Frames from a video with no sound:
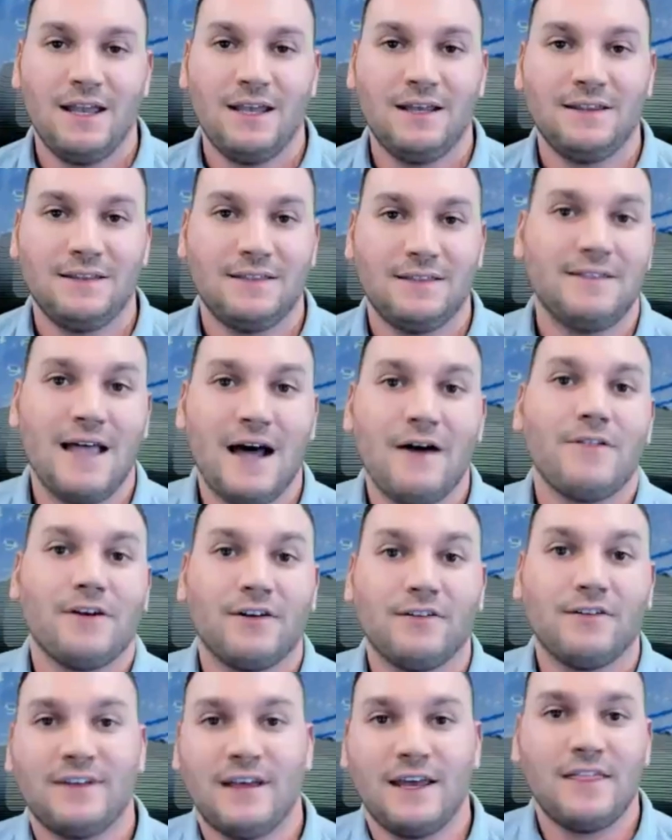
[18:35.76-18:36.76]
now they're
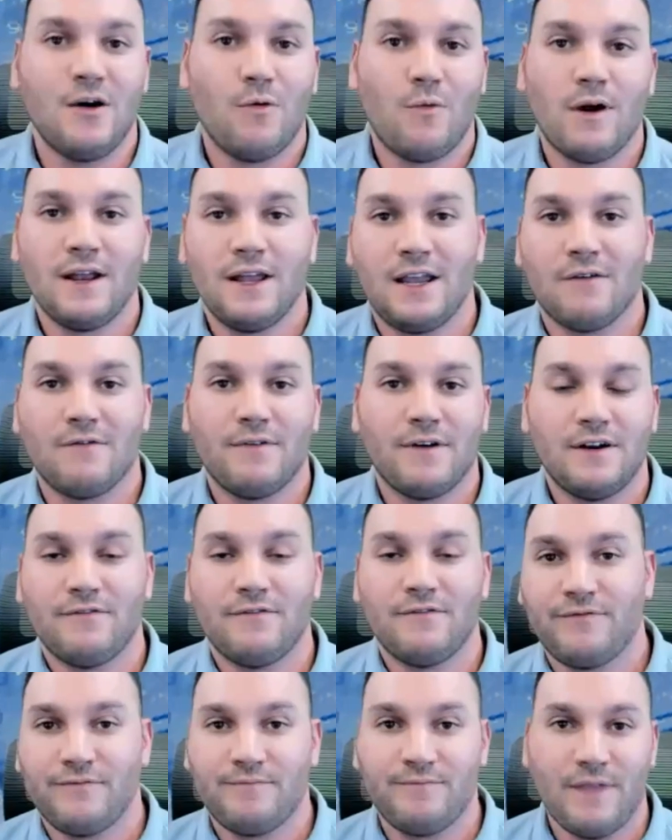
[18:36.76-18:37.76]
saying they want to get rid of
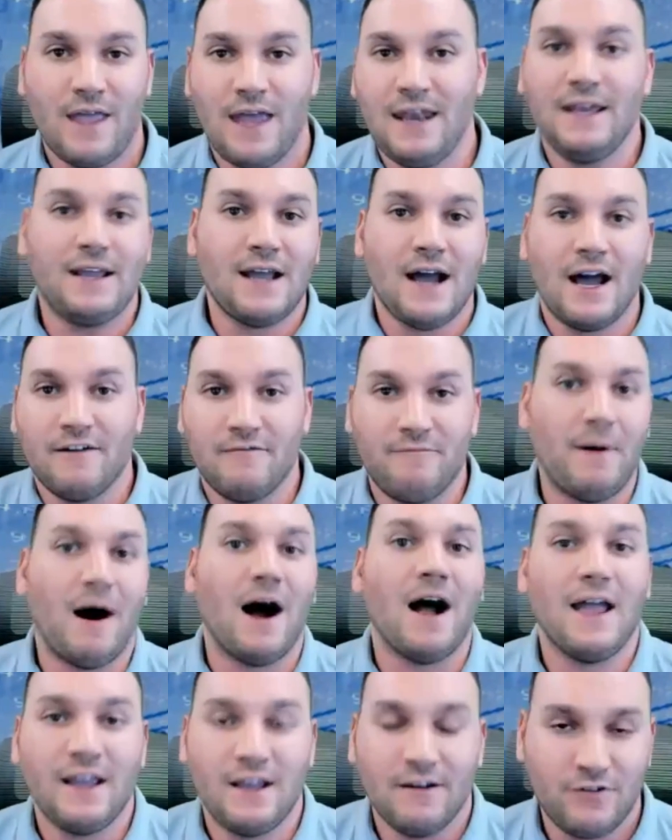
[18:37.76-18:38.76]
any kind of
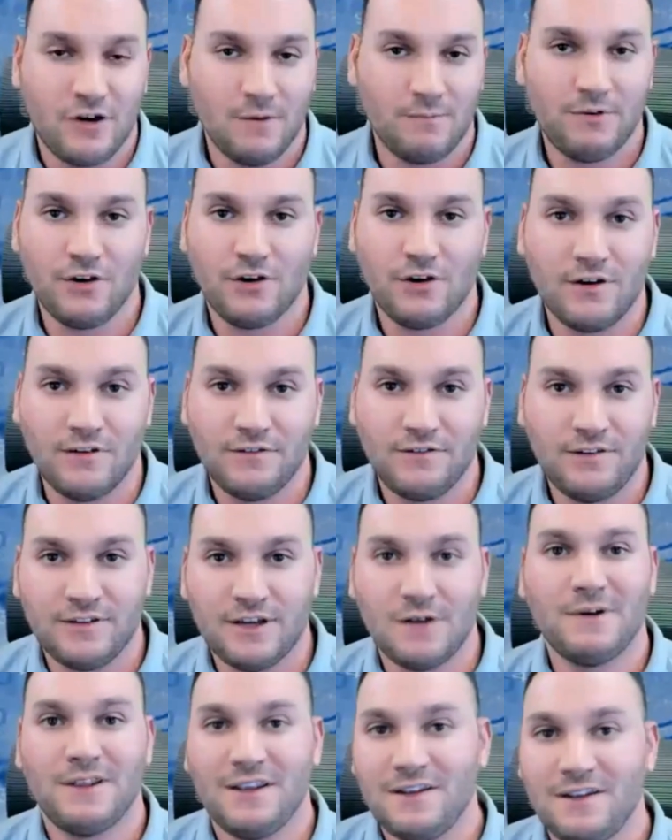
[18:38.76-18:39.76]
buying of cryptocurrencies there.
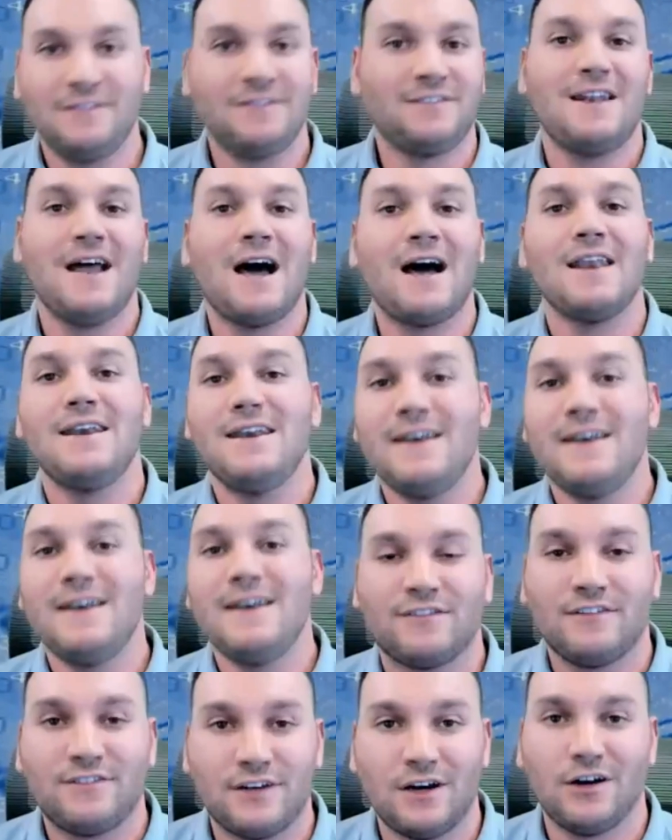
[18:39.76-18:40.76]
But this is not
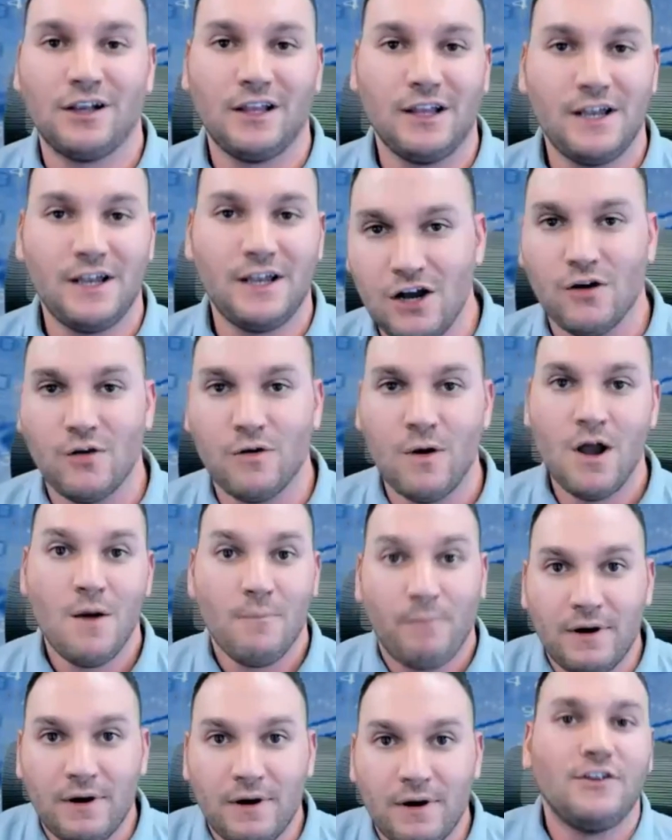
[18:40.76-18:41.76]
necessarily new,
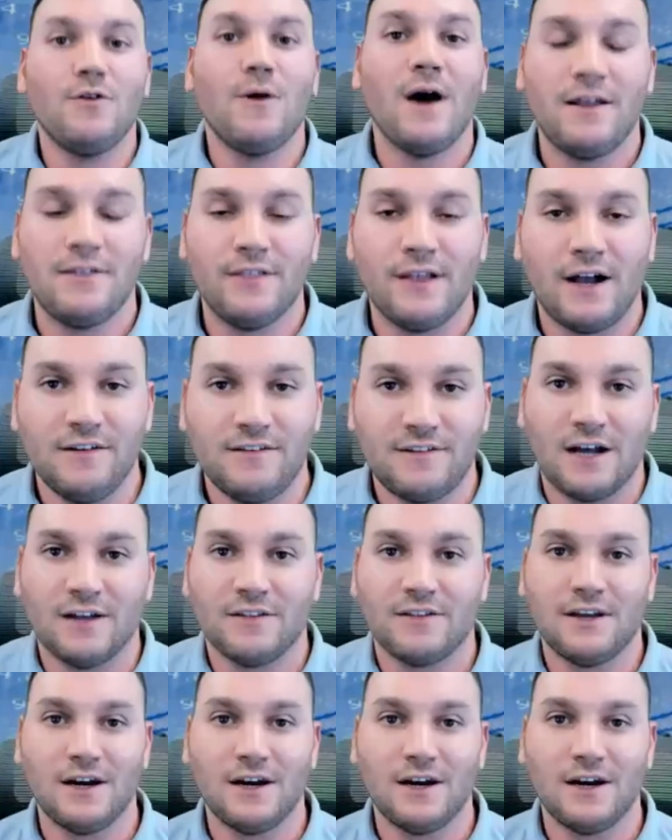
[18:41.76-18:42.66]
but it's new headlines out there.